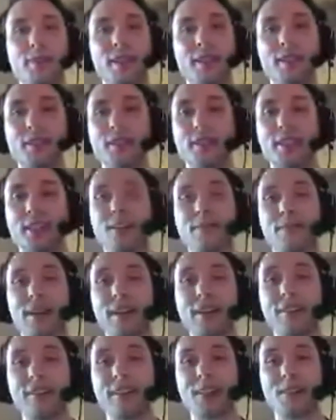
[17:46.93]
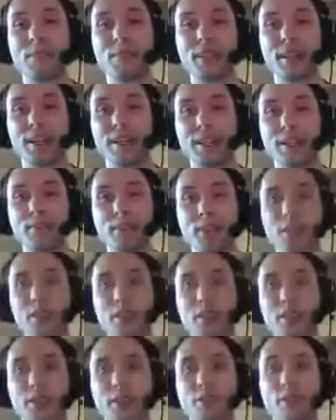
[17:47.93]
but it turns out Migrate API did most of
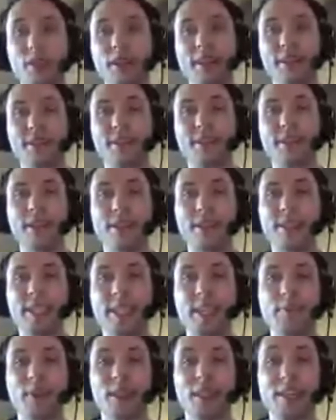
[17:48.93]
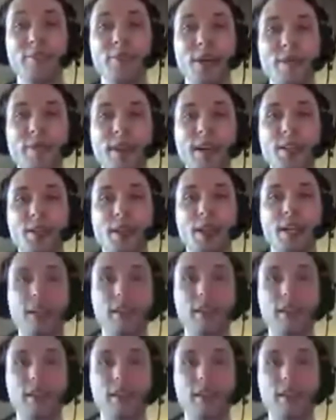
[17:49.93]
the work for us, and seemingly by magic.